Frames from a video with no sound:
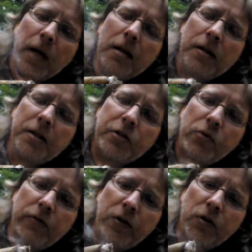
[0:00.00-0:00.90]
I'll end this
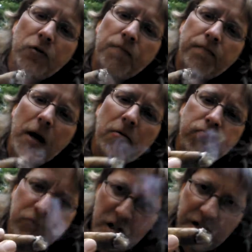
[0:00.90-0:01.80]
review.
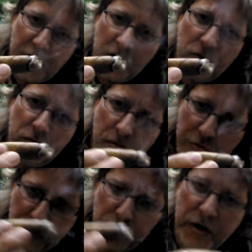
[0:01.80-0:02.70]
I'll continue
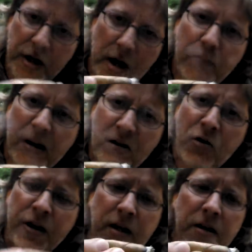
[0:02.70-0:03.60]
through the nub, but I'll
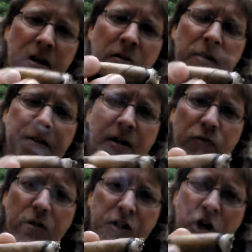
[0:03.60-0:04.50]
go ahead and end it here. Nothing's
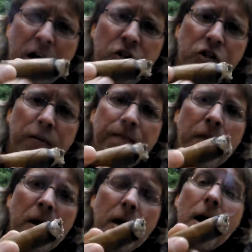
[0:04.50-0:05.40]
really changed.
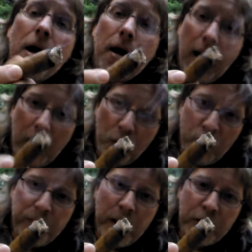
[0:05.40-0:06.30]
I
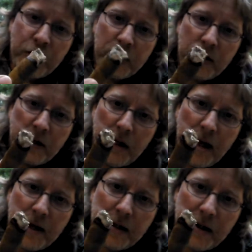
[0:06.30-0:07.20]
would mention
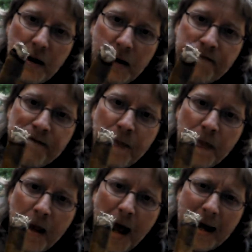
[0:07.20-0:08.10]
that
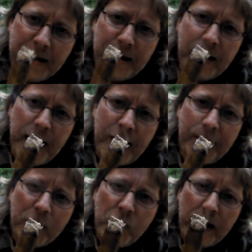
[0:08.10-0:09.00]
I did end
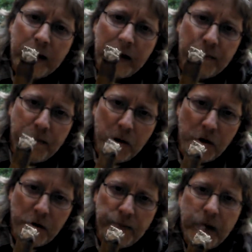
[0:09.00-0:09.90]
up correcting the
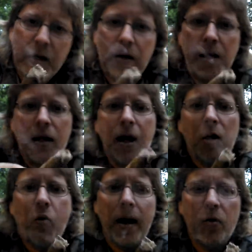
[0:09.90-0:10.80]
burn. It
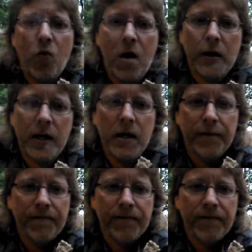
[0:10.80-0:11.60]
got quite wonky.